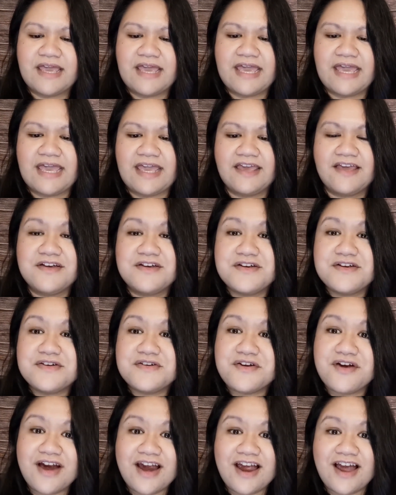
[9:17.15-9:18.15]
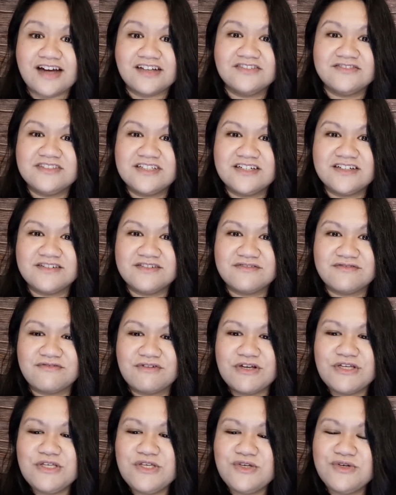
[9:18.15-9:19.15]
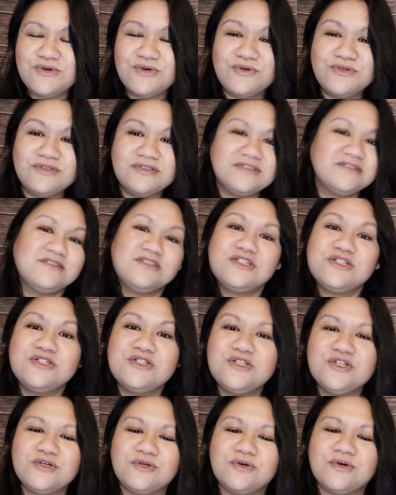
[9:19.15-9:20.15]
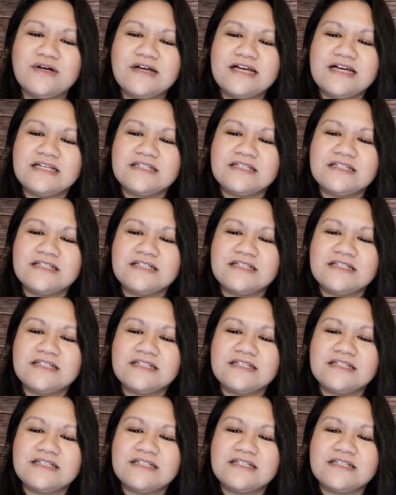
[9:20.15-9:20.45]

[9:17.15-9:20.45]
a craft for you to do.